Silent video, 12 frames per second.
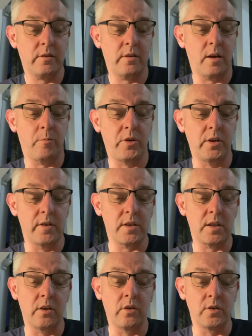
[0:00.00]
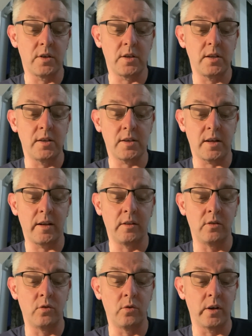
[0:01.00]
to a previously unseen
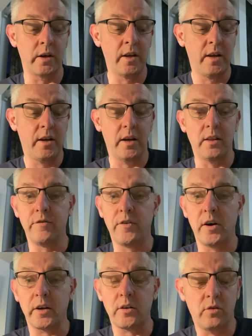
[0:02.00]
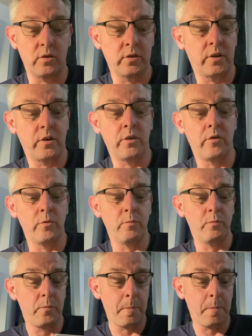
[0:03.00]
second door in the far corner of the room.